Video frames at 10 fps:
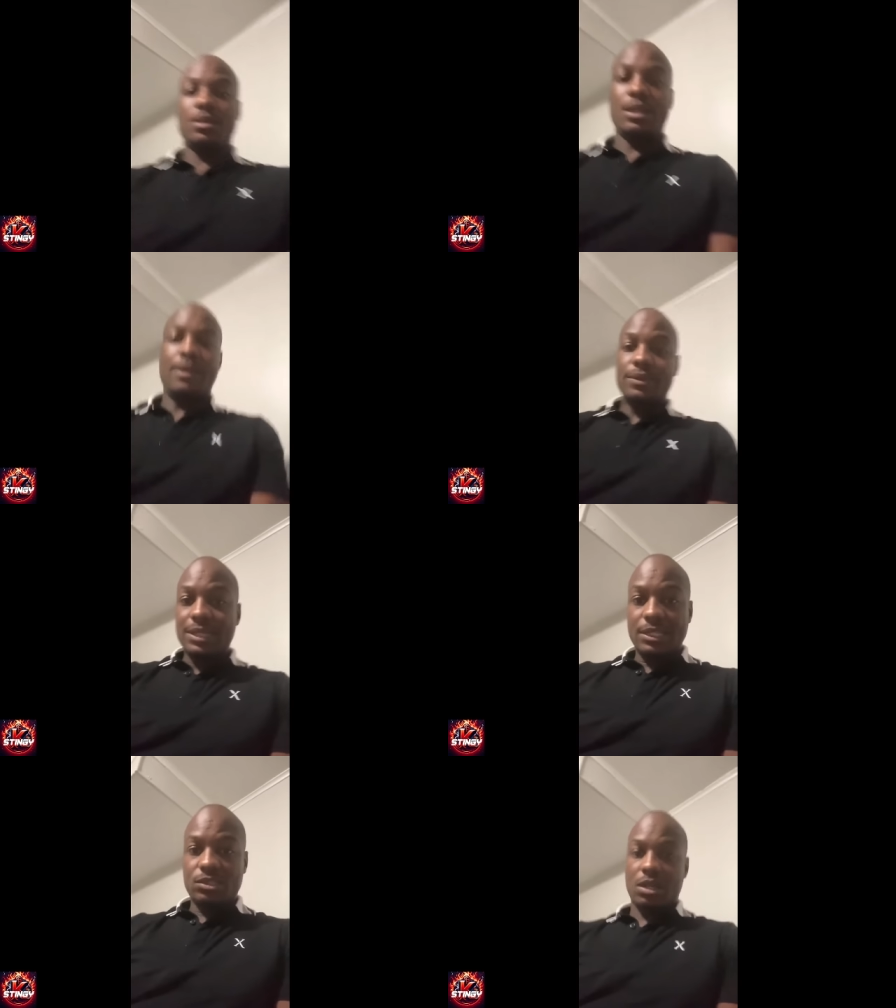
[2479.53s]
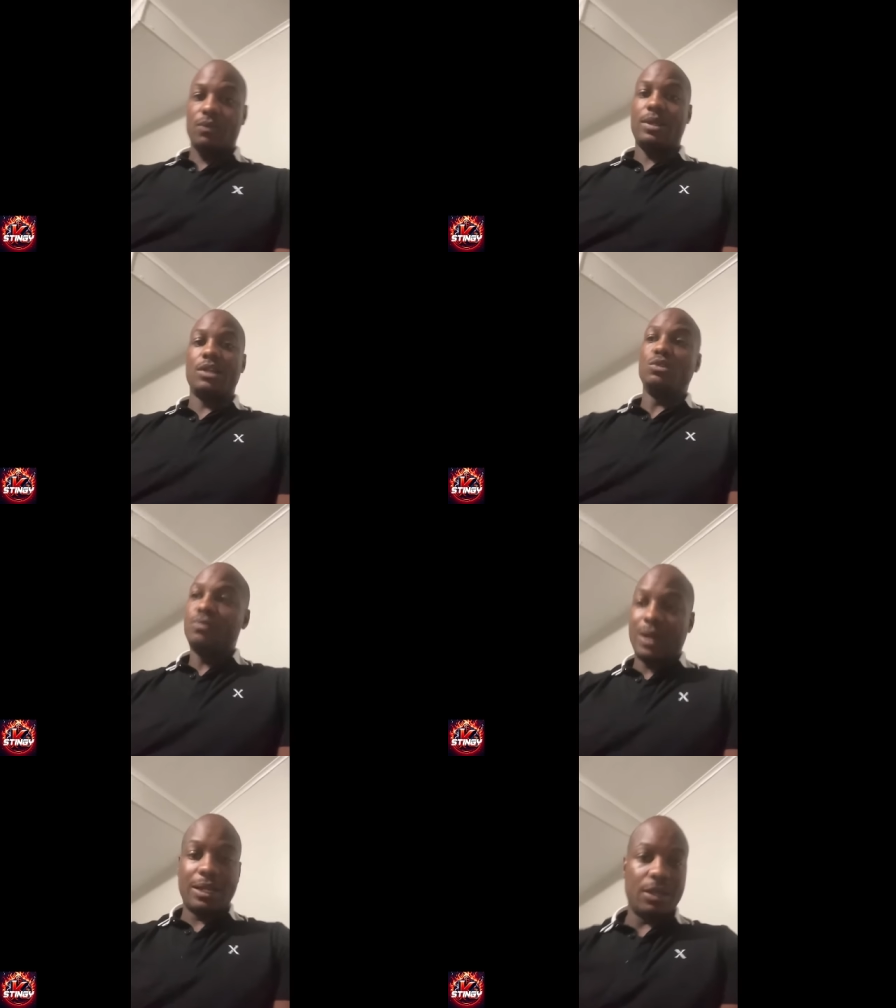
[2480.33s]
Every time you turn around, you
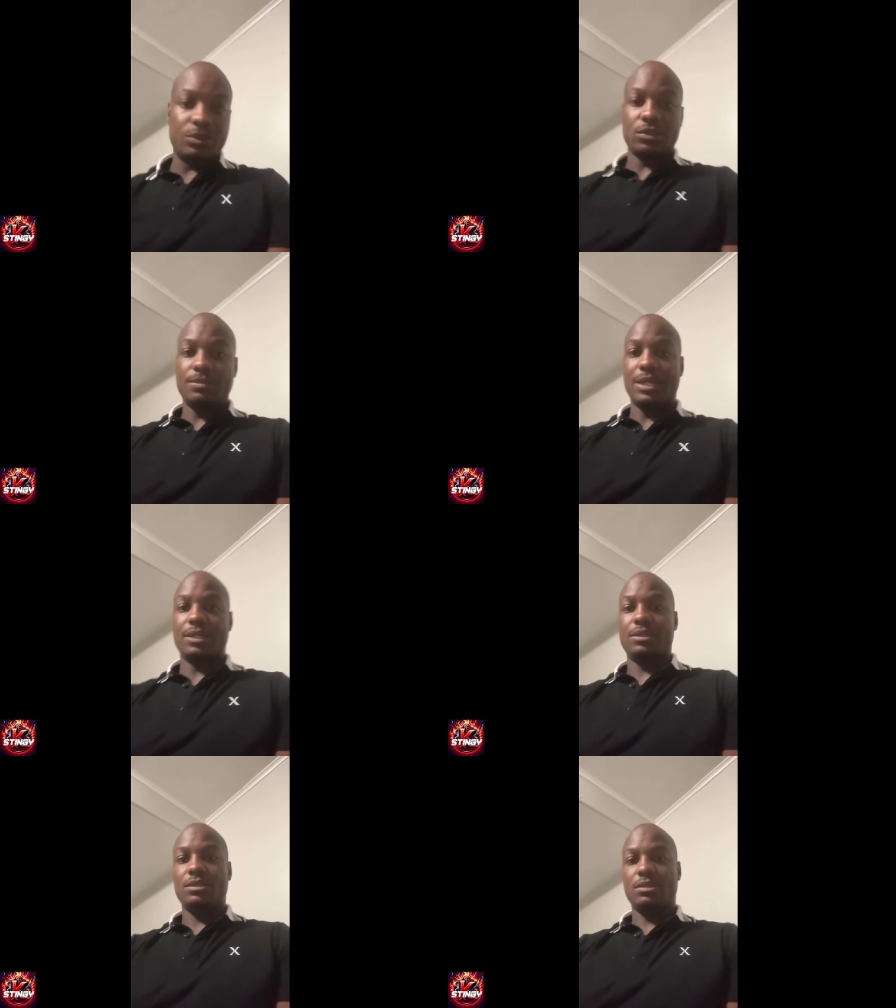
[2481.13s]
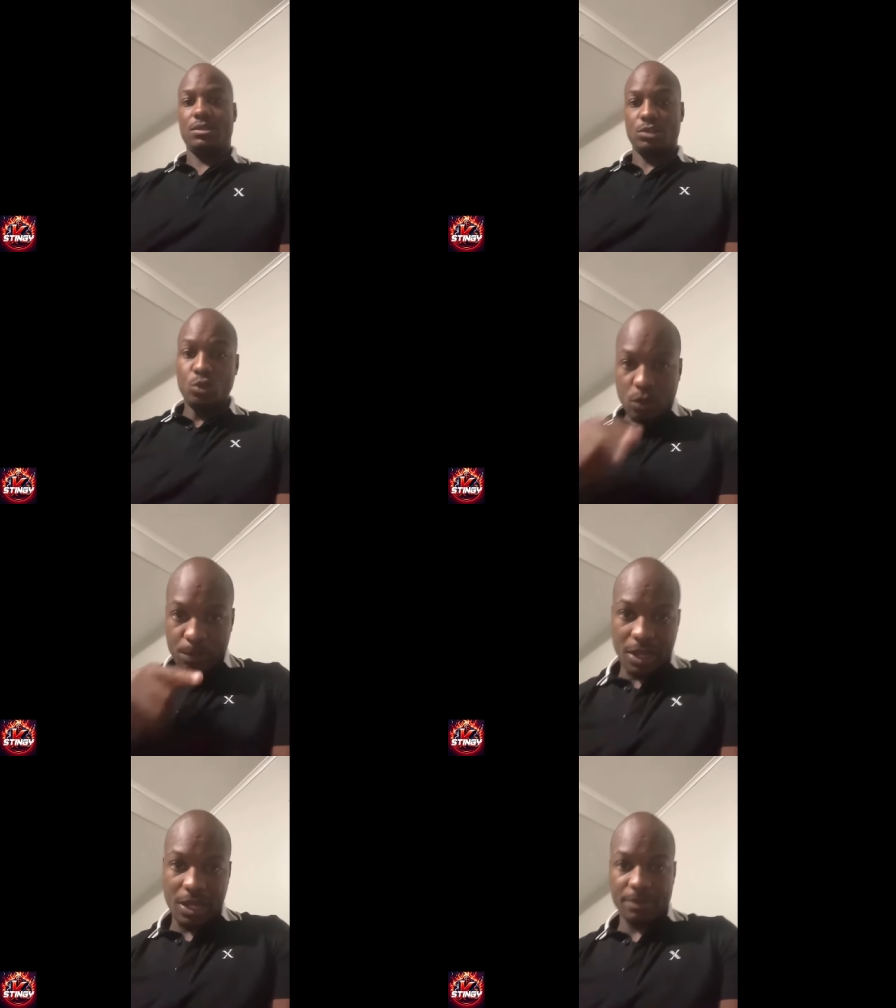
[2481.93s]
falling out with somebody. You the
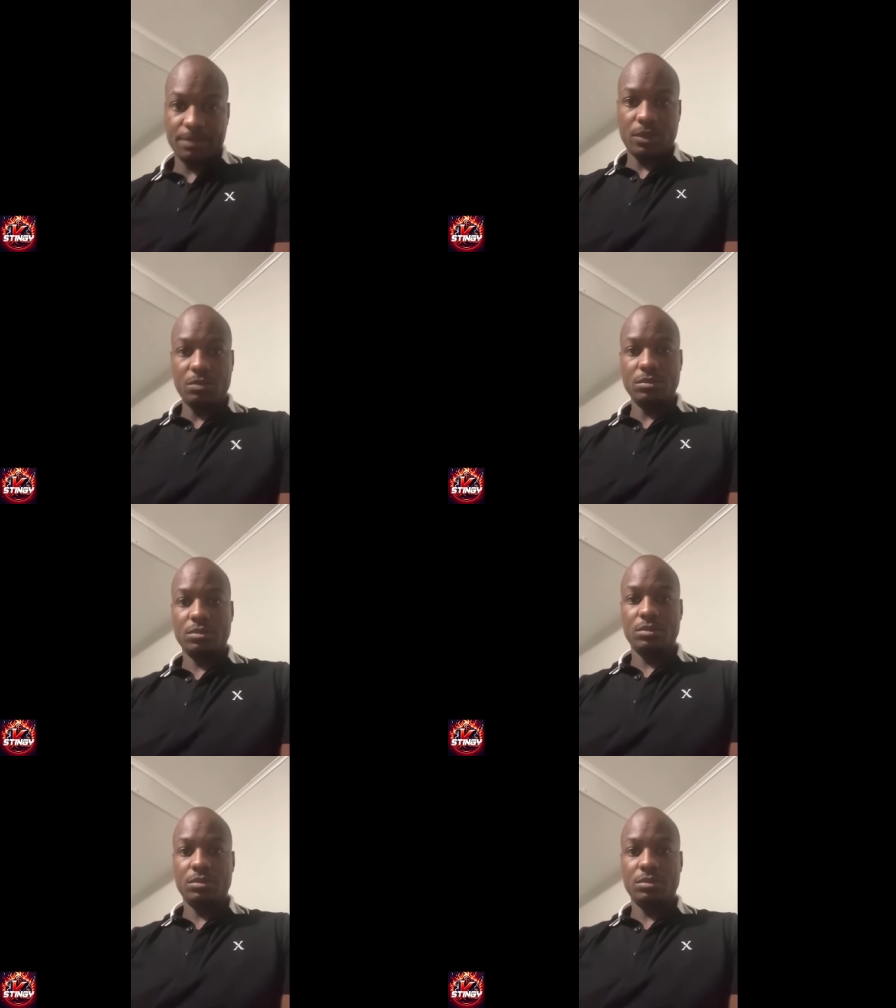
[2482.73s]
problem, bro.